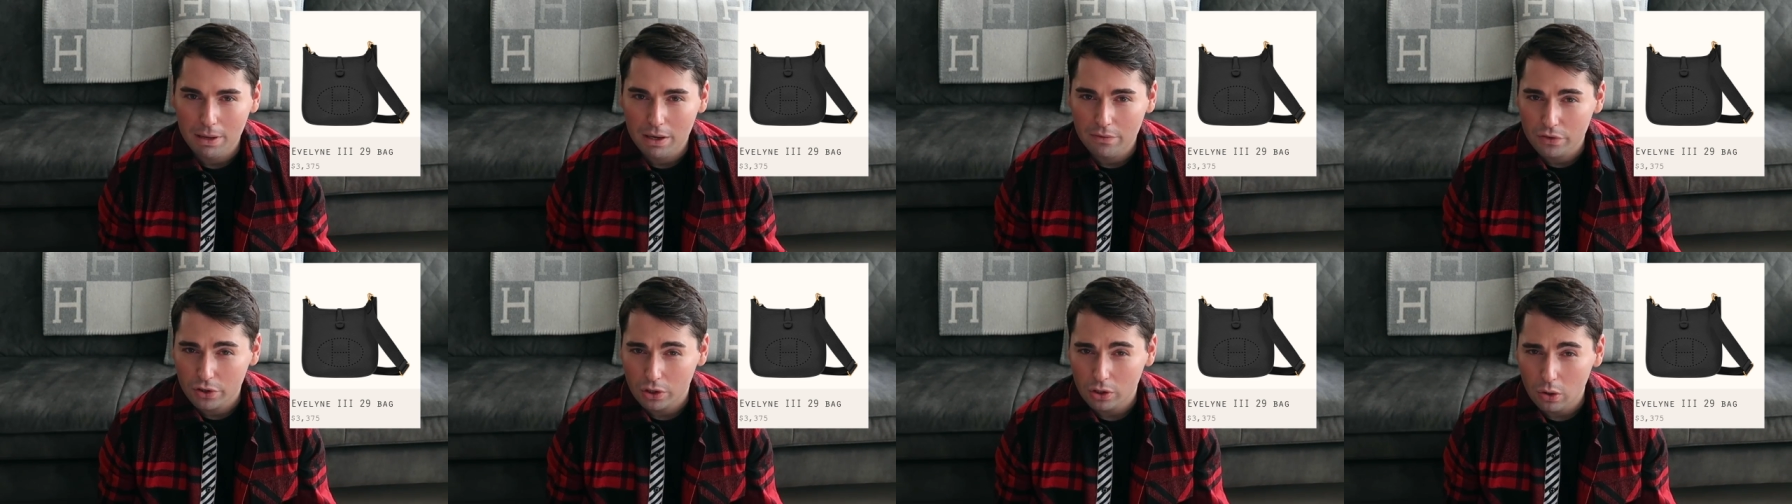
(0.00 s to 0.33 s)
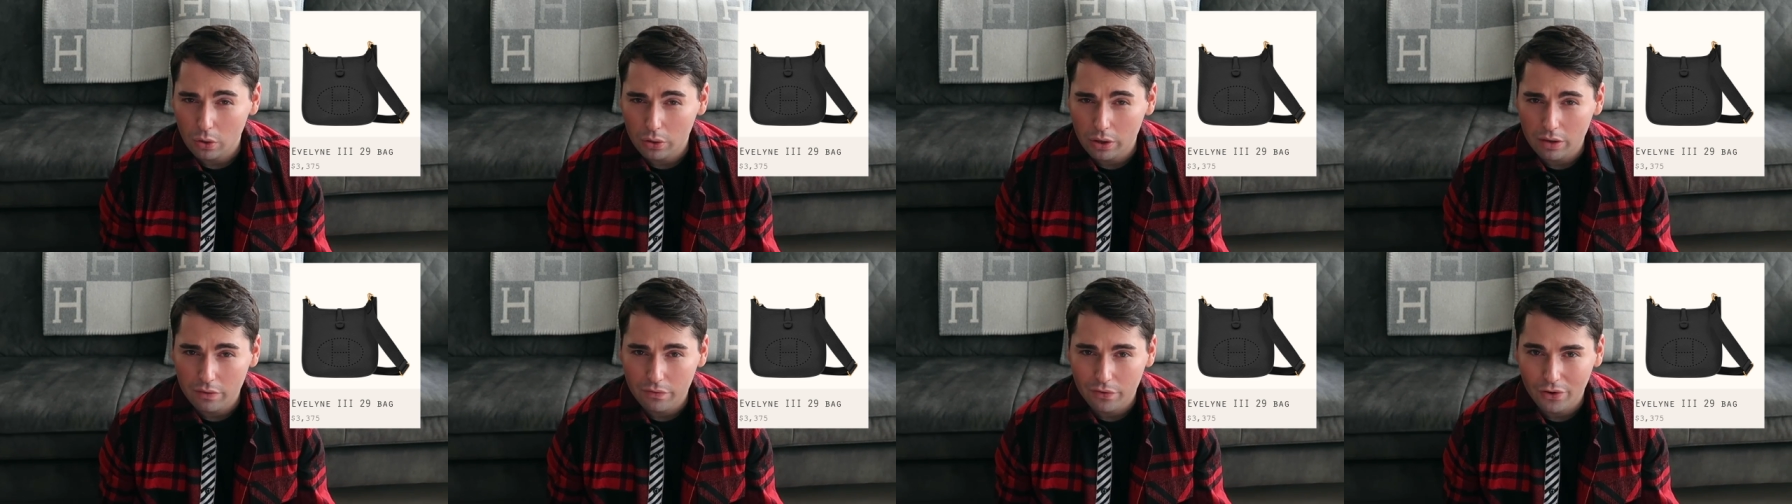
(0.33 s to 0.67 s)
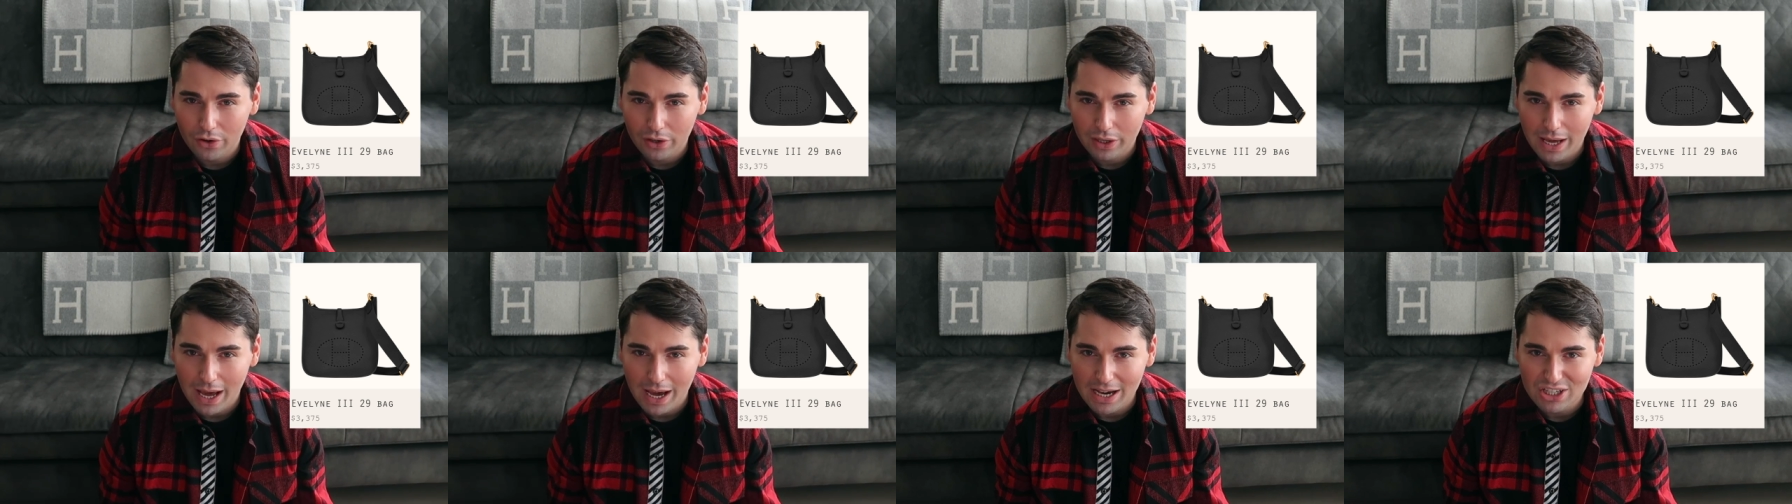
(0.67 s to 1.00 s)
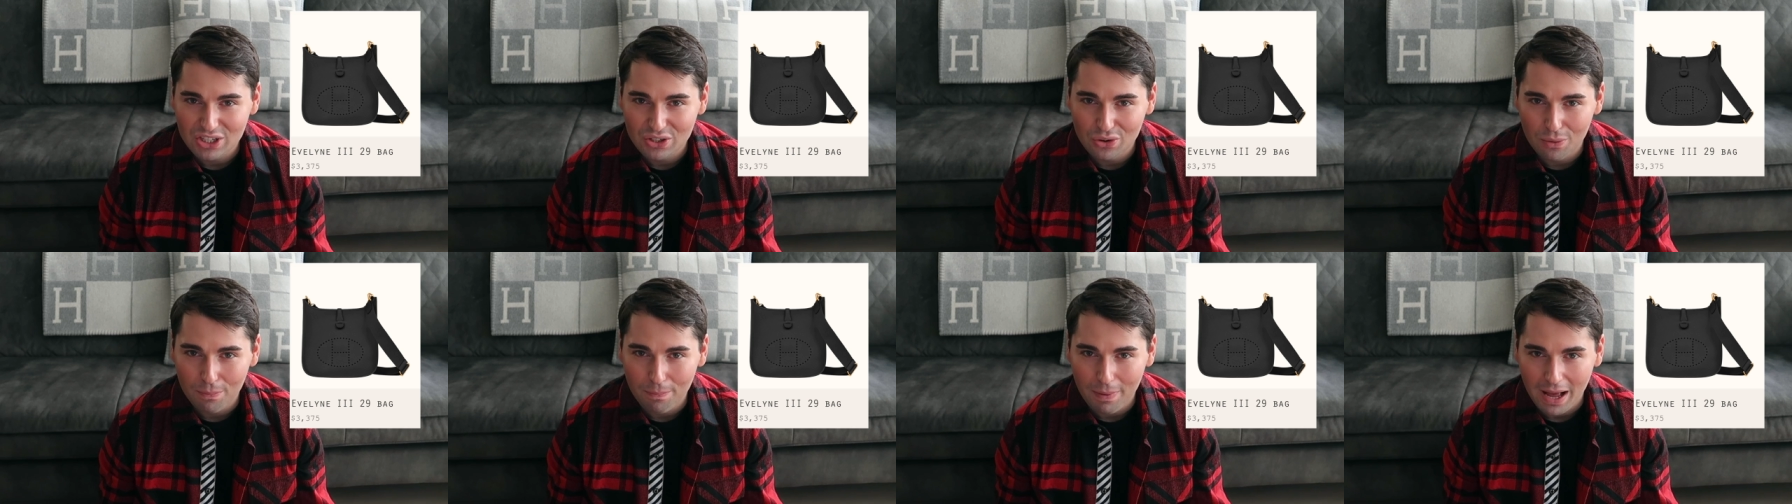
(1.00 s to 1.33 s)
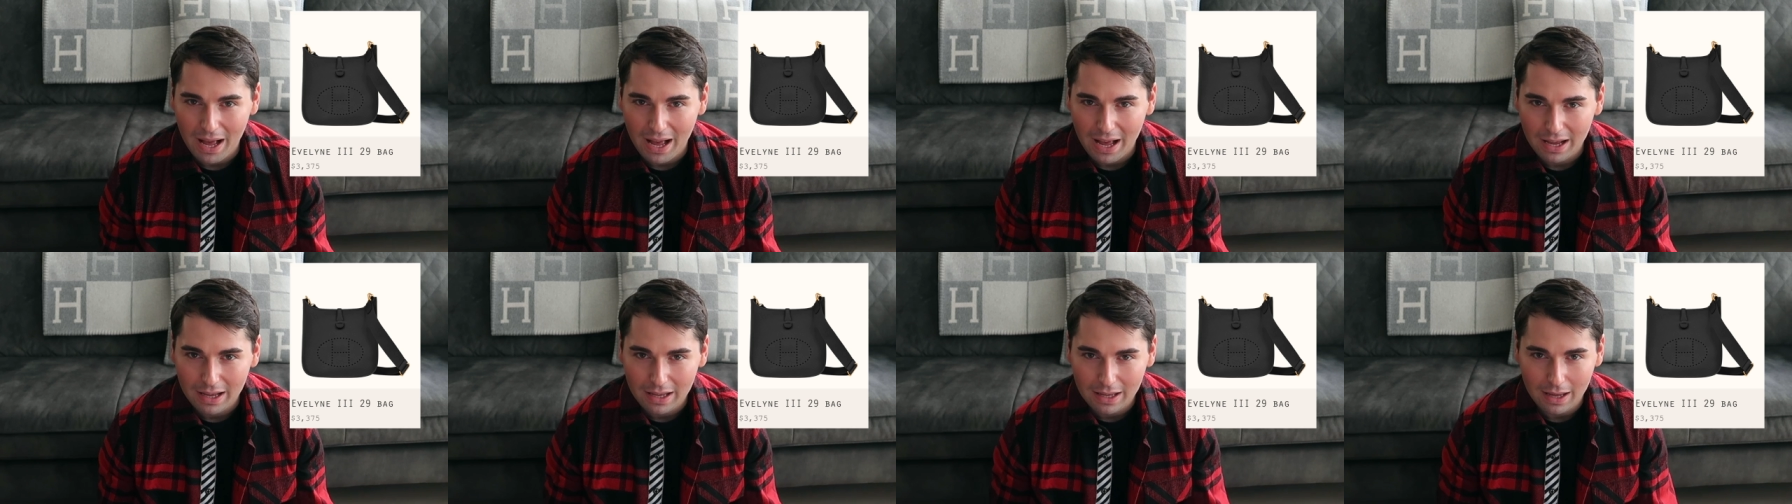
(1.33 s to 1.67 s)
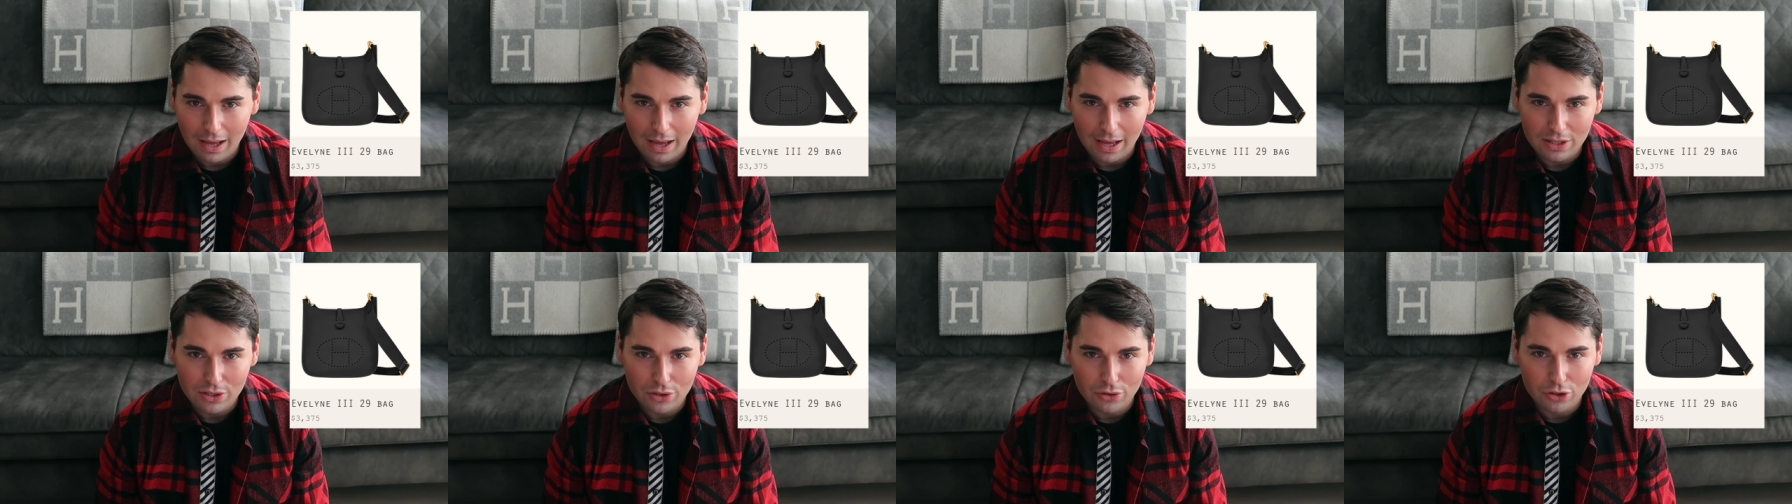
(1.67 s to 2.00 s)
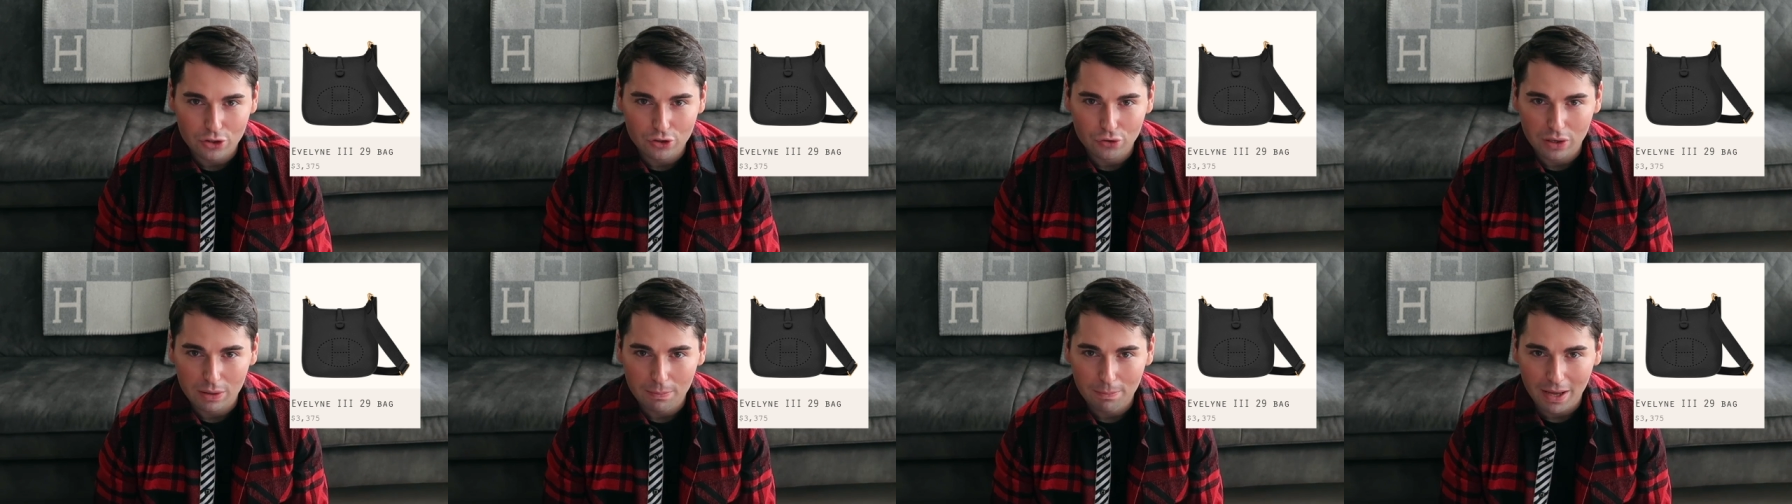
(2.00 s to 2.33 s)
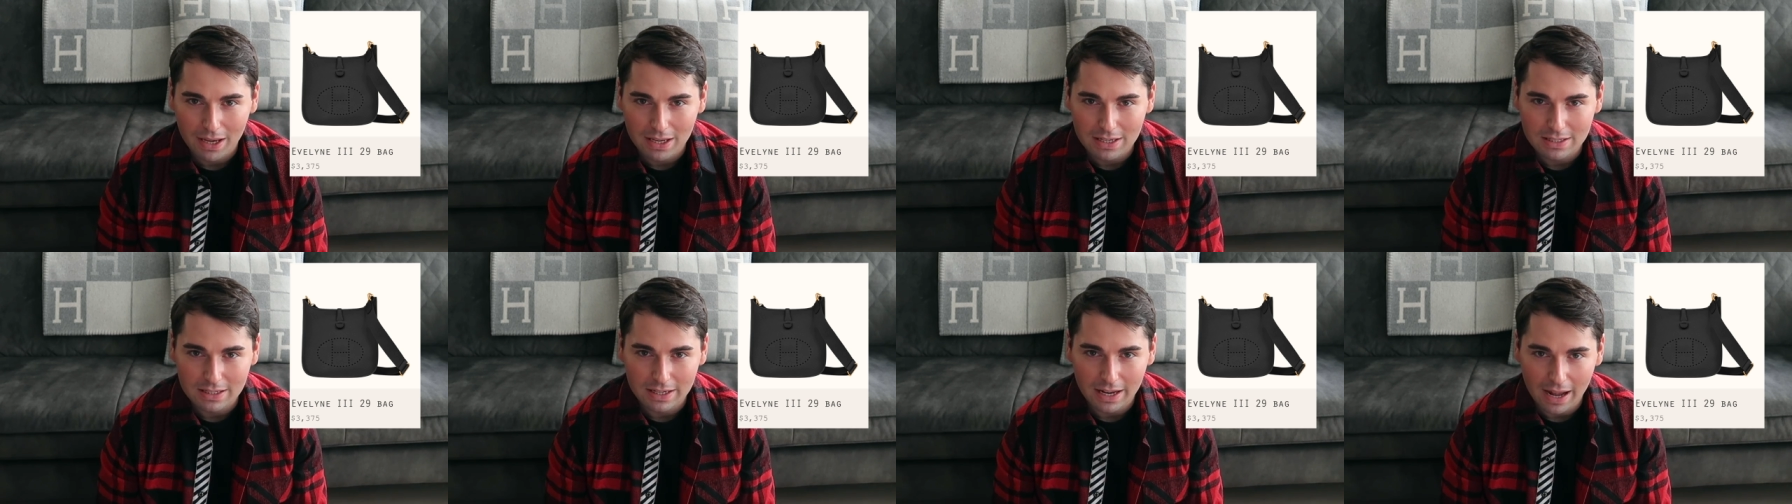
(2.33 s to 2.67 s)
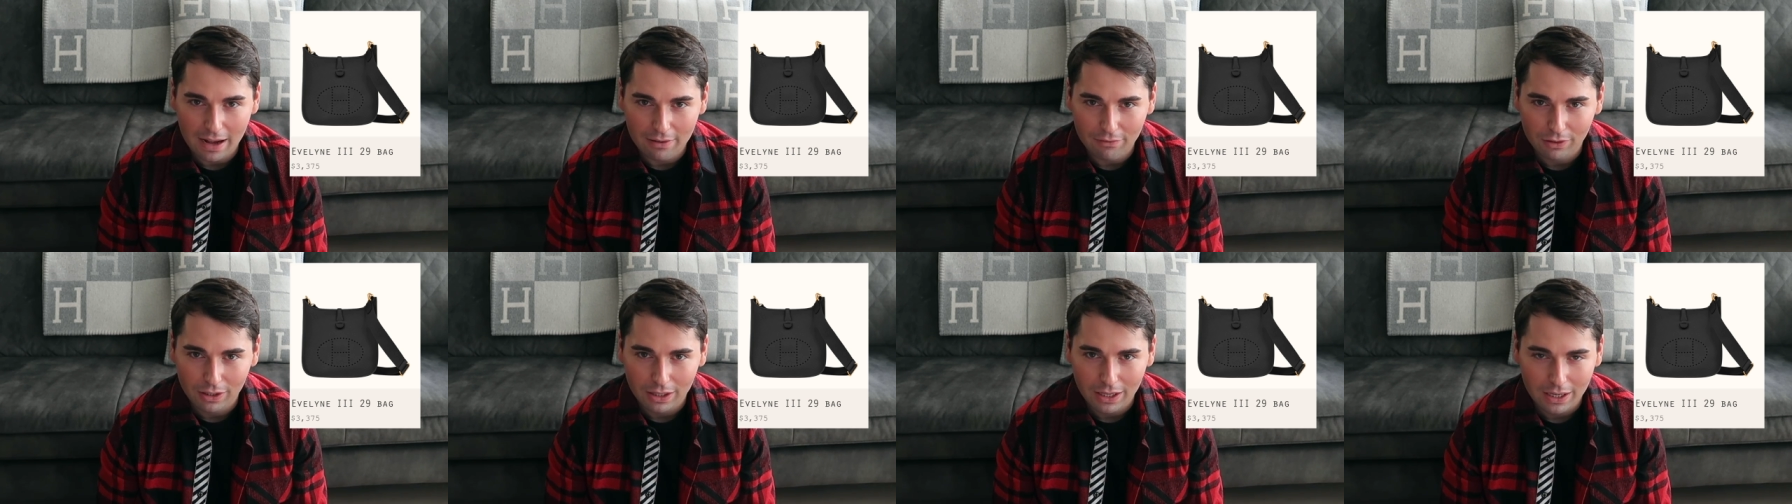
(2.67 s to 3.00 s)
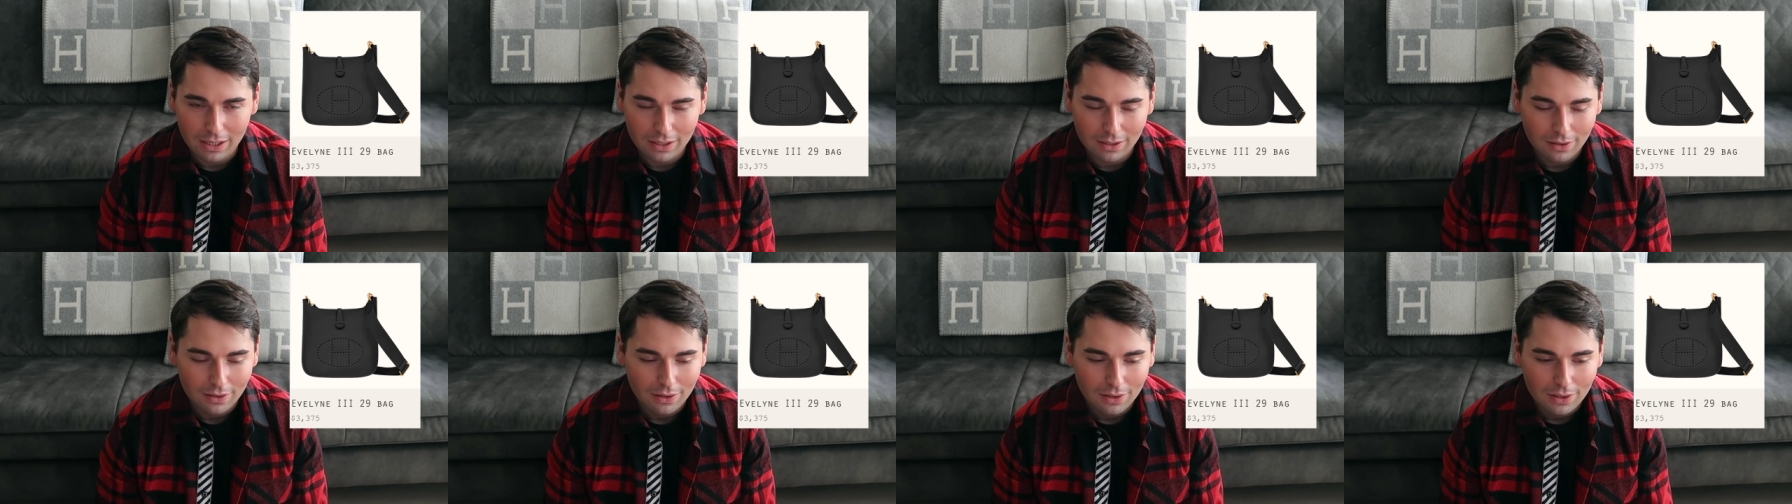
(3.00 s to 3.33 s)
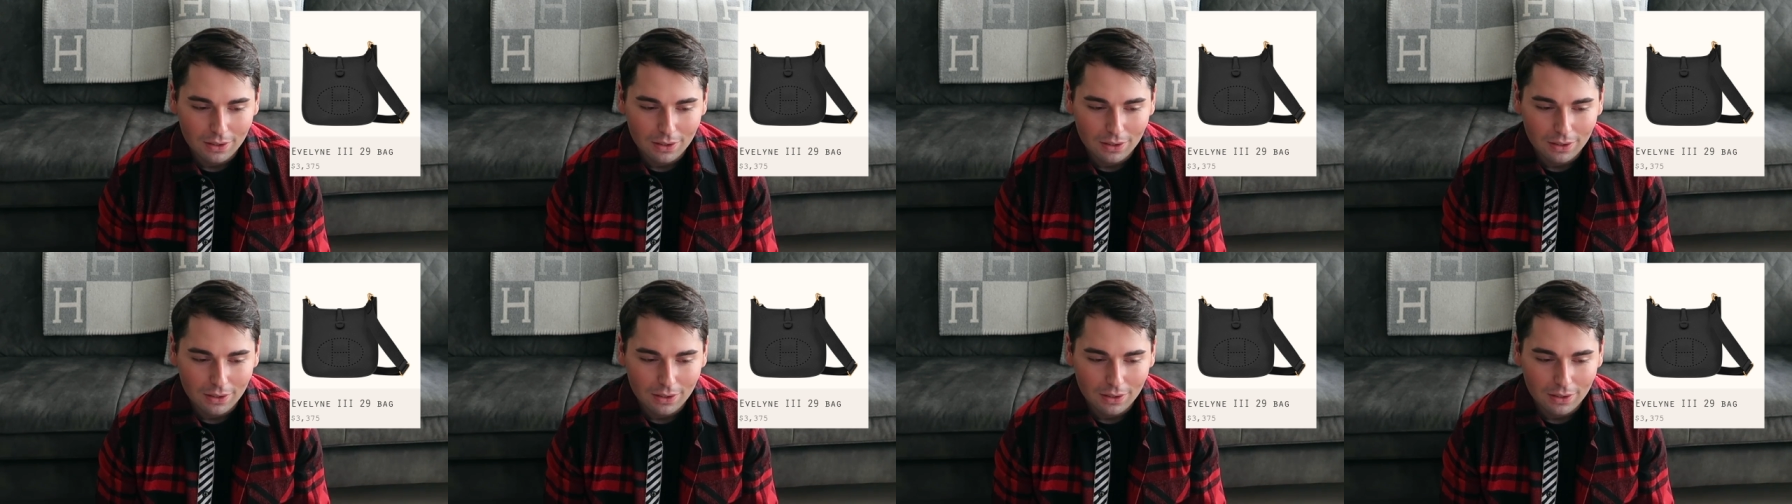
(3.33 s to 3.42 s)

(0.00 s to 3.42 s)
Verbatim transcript: if you're looking for a casual bag and your dream bag is the Evelyne,